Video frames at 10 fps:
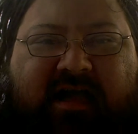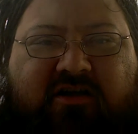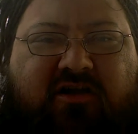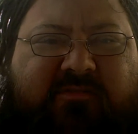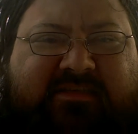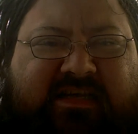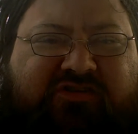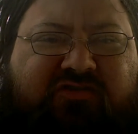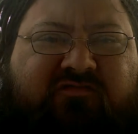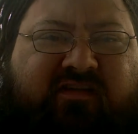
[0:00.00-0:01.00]
Algoma
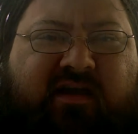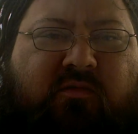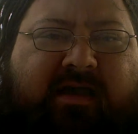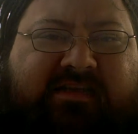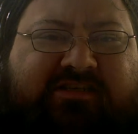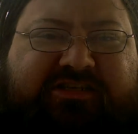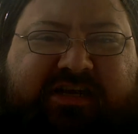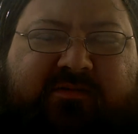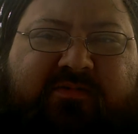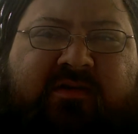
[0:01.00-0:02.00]
Central Railways
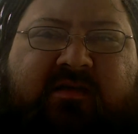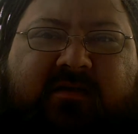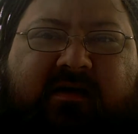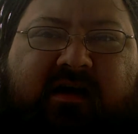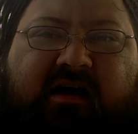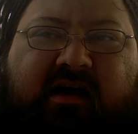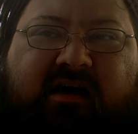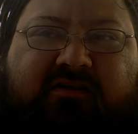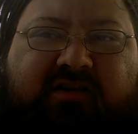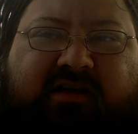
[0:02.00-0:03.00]
ship.
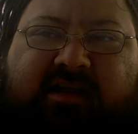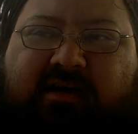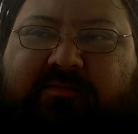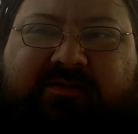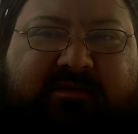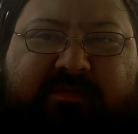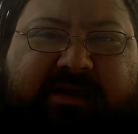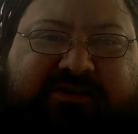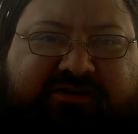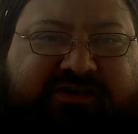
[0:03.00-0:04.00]
Uh, look it up. It's a
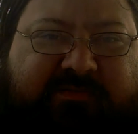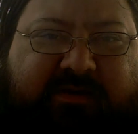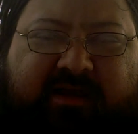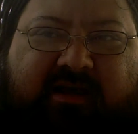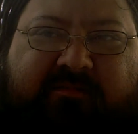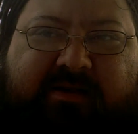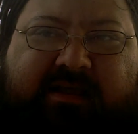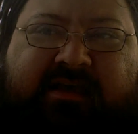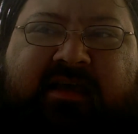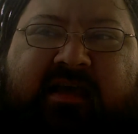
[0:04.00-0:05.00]
major shipping
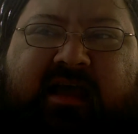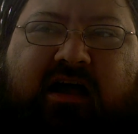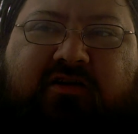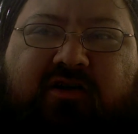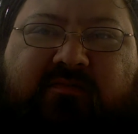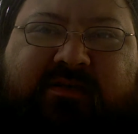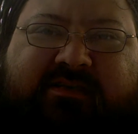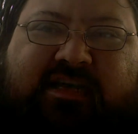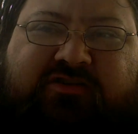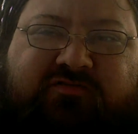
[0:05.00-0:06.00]
company. Algoma
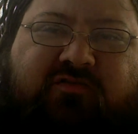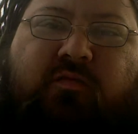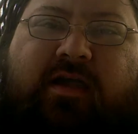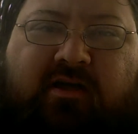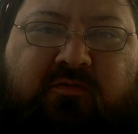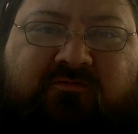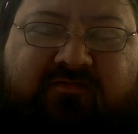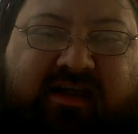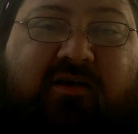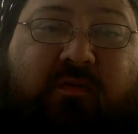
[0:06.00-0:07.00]
Central Rail,
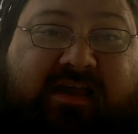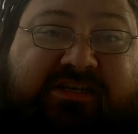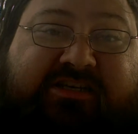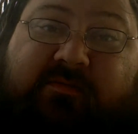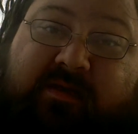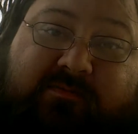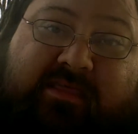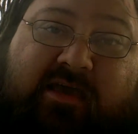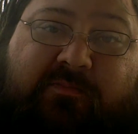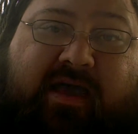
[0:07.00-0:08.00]
Railway ship.
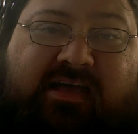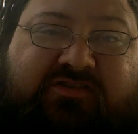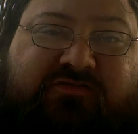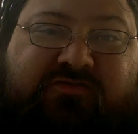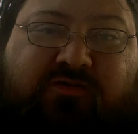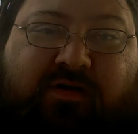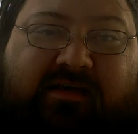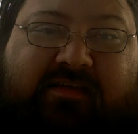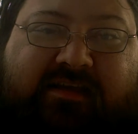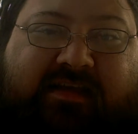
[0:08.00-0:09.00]
Maybe that passed through the
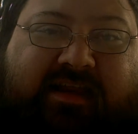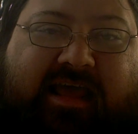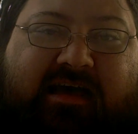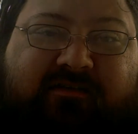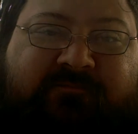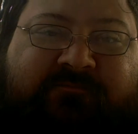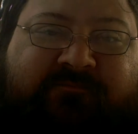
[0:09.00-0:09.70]
Welland Canal.